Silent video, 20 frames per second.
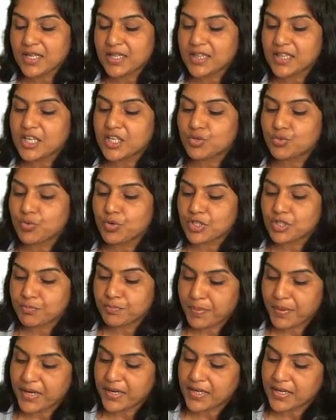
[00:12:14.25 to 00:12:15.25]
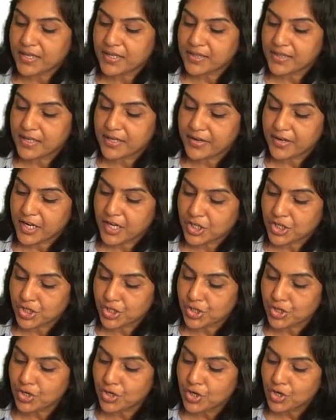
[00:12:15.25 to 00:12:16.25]
This was split in the
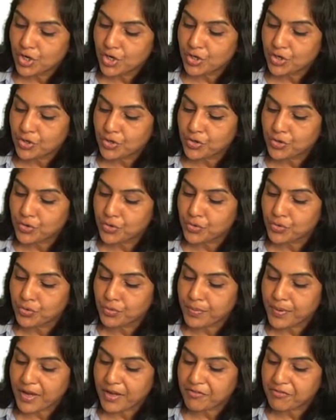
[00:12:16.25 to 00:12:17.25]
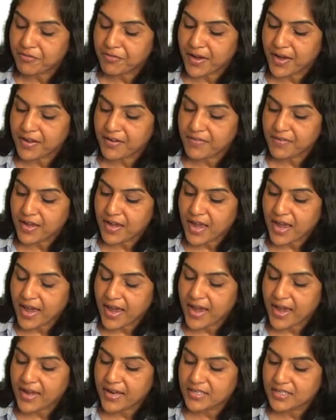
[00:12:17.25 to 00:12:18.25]
ratio 2:5
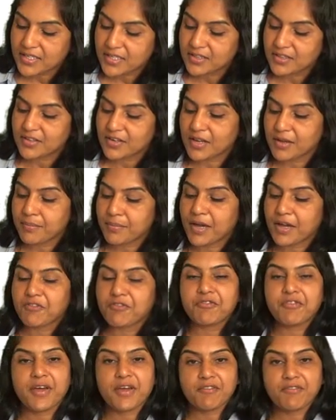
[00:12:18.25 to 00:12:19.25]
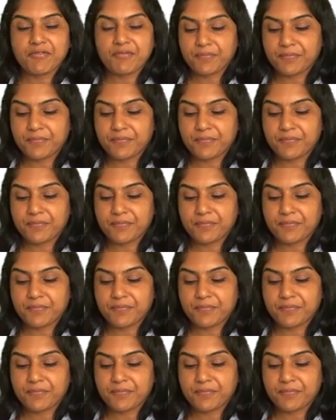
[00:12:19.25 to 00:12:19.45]
and 3:5.